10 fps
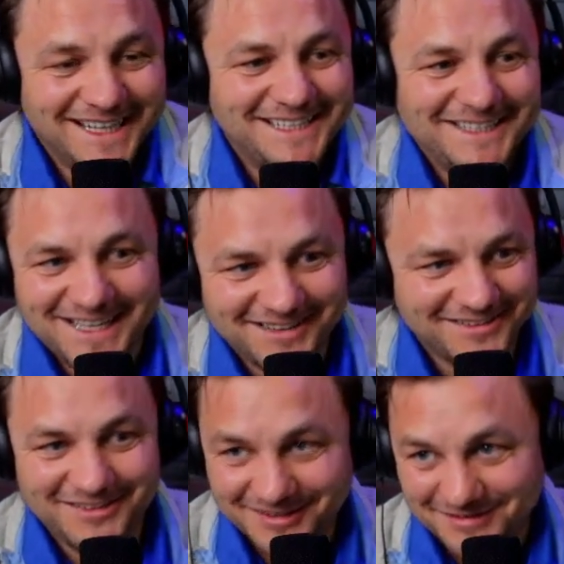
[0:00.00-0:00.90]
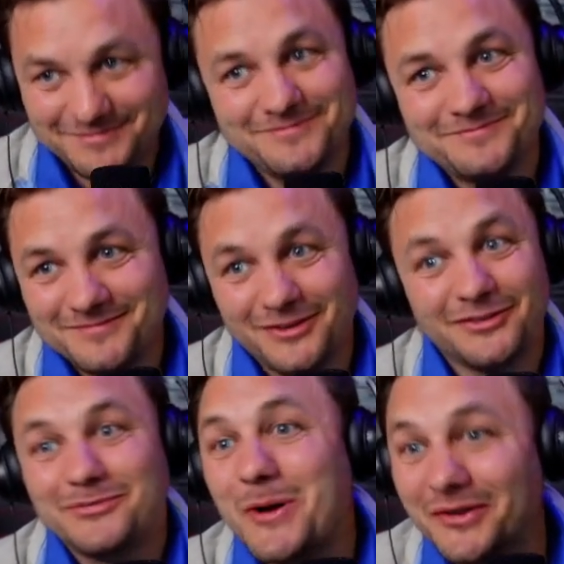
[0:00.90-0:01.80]
That's just, there's
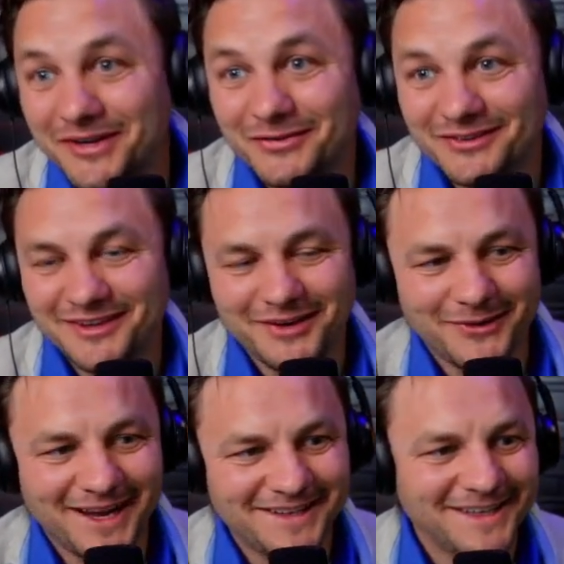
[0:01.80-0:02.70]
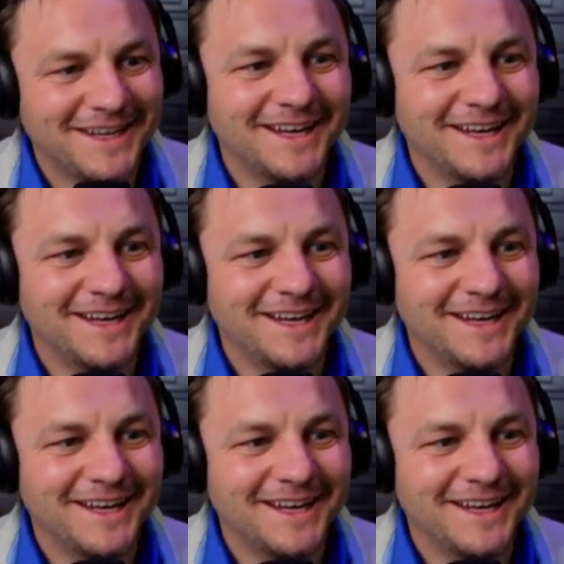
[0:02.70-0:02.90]
a small difference there, right?